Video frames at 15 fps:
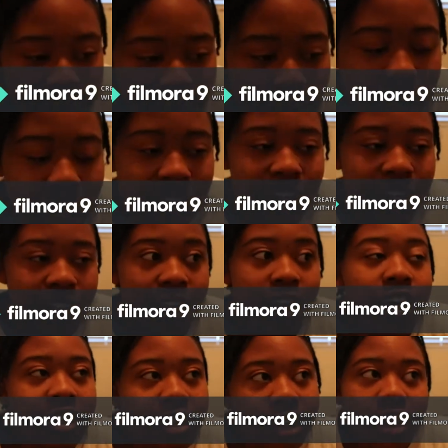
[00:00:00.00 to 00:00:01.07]
Why? A
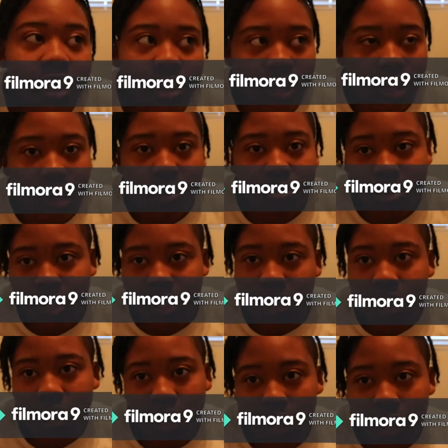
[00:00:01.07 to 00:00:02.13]
lot, not a lot, like
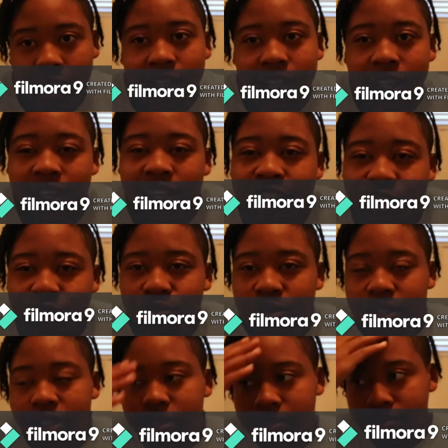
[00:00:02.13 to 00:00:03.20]
a lot. It's
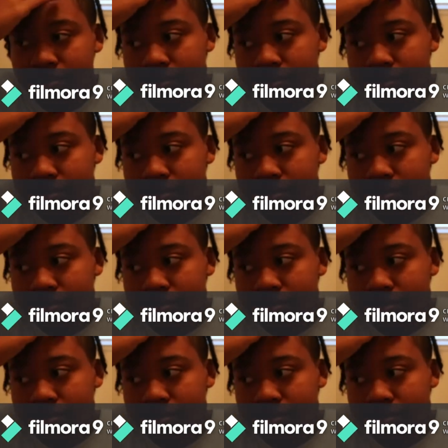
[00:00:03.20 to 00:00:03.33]
weird.